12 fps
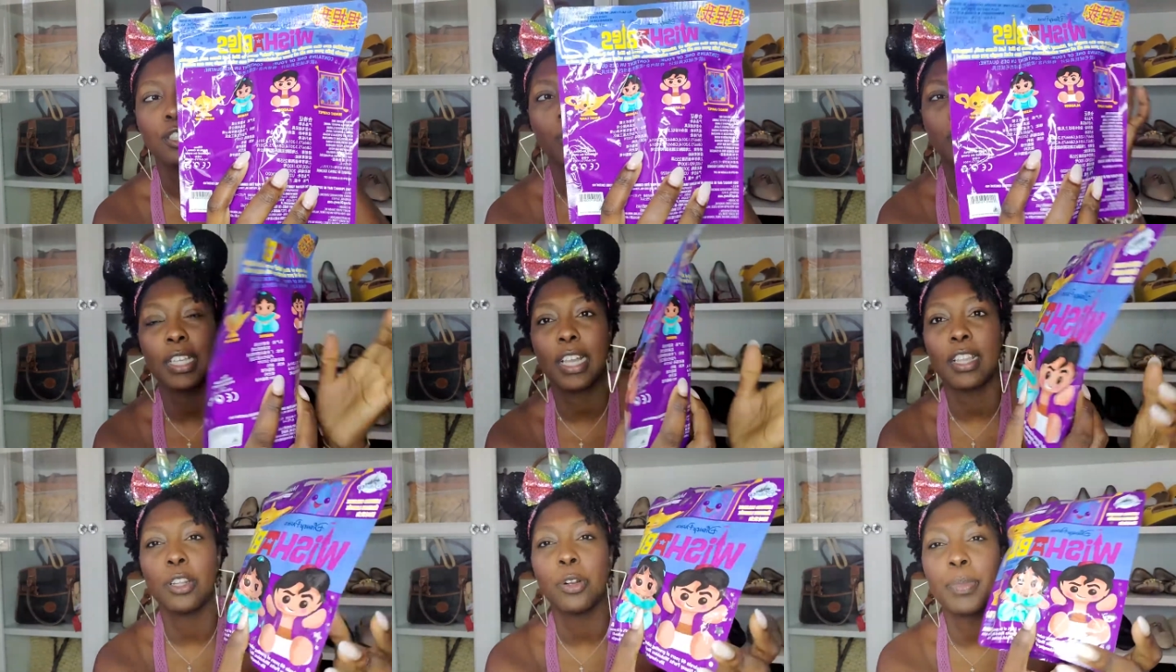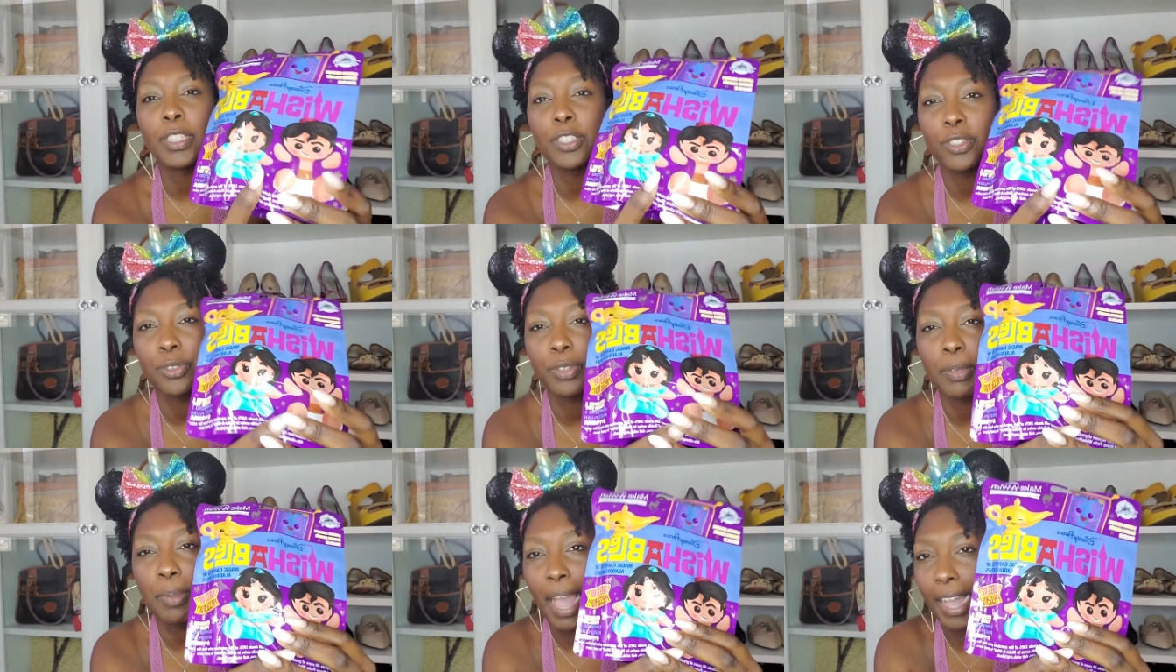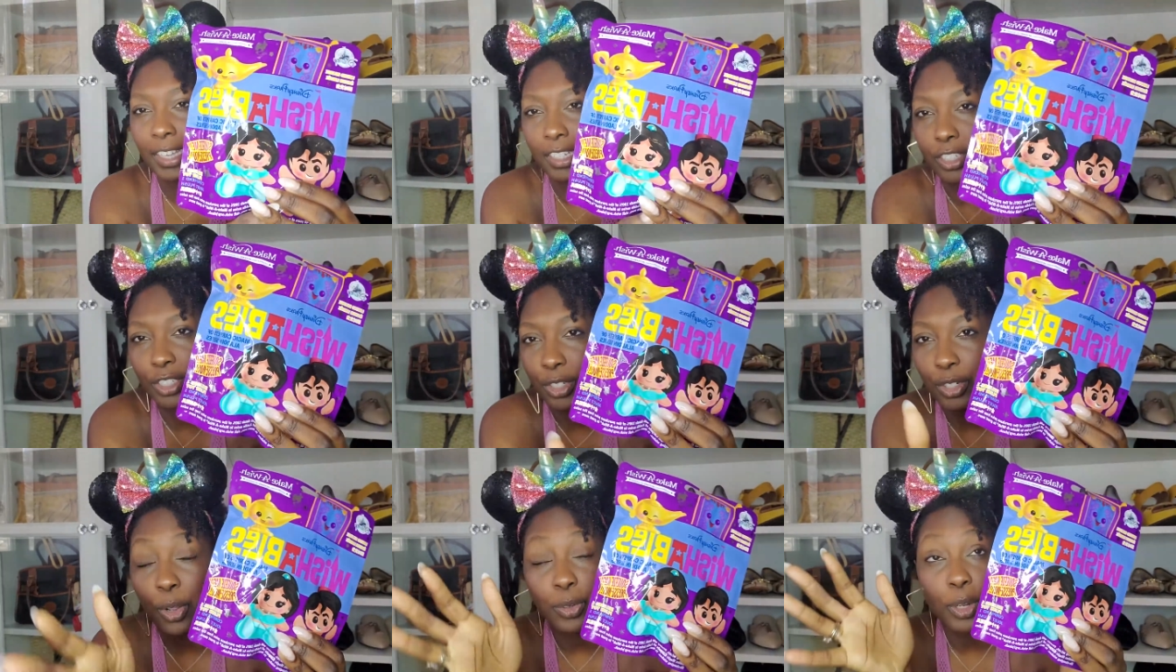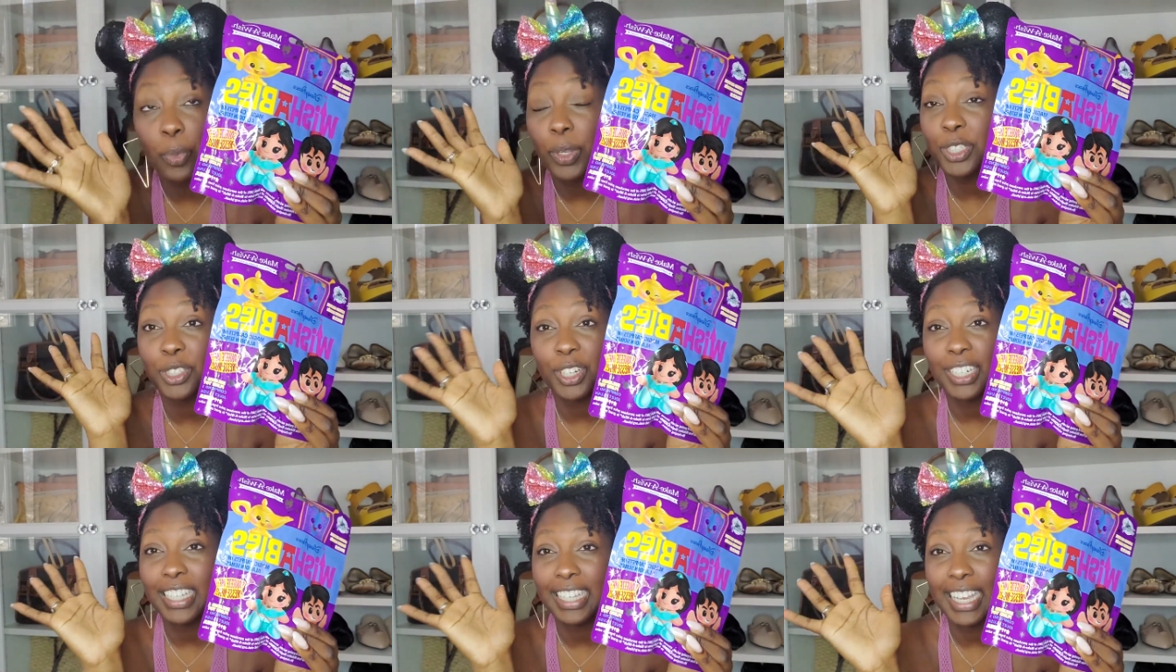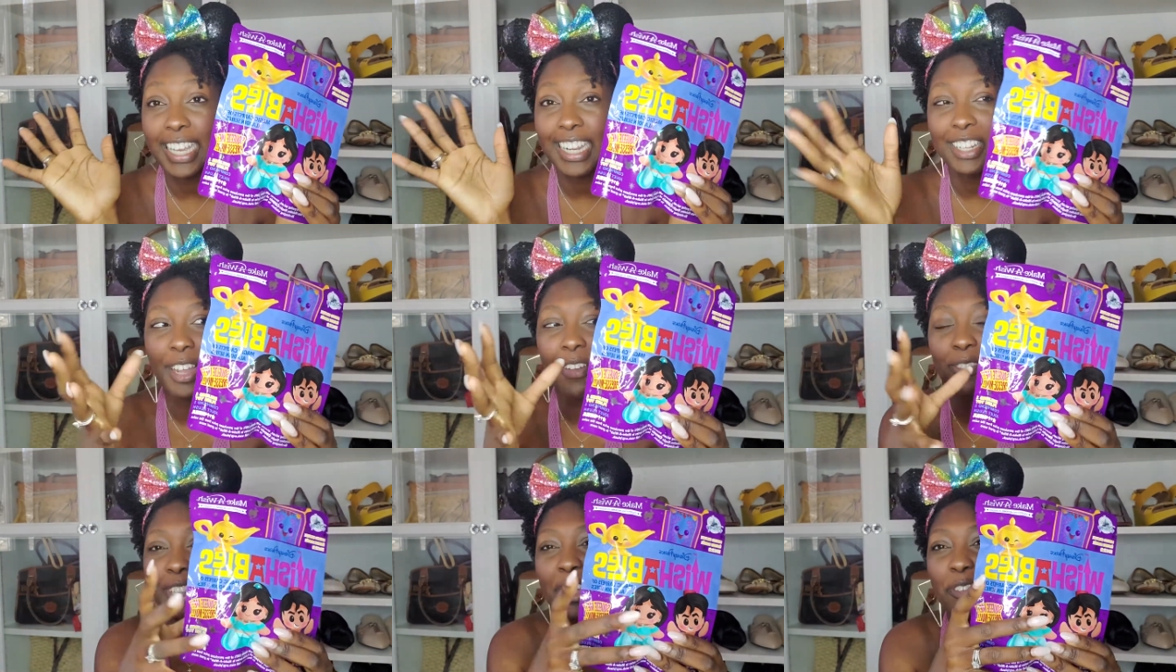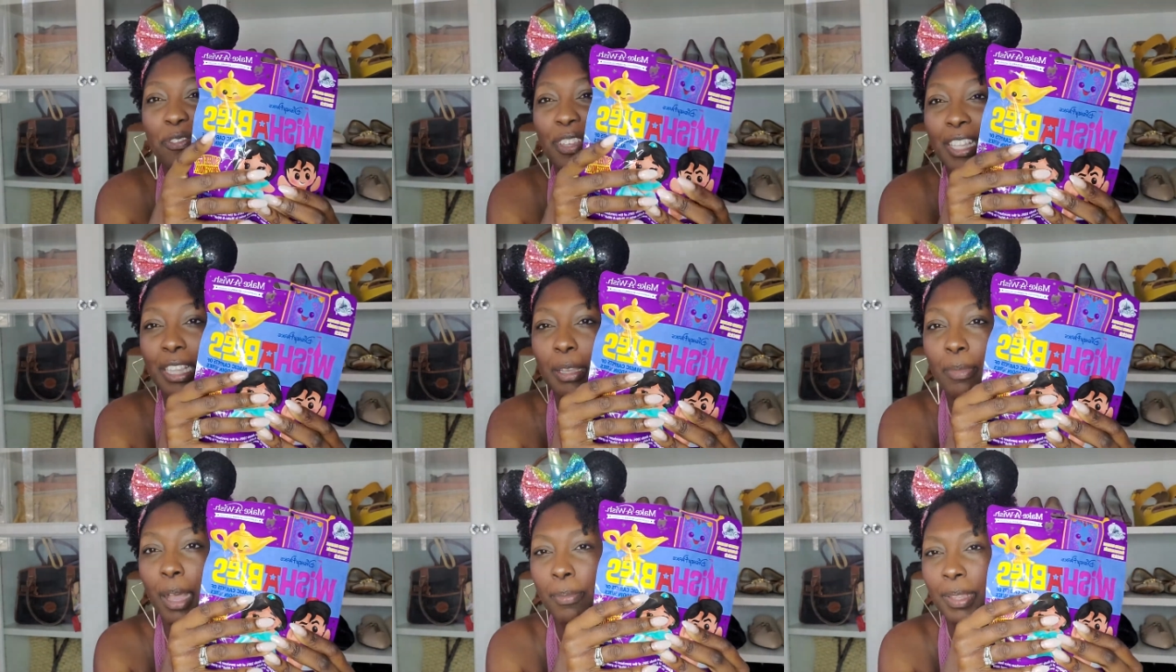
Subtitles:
it's like a little mystery package, so you don't know what you're gonna get, and you have to like feel them up.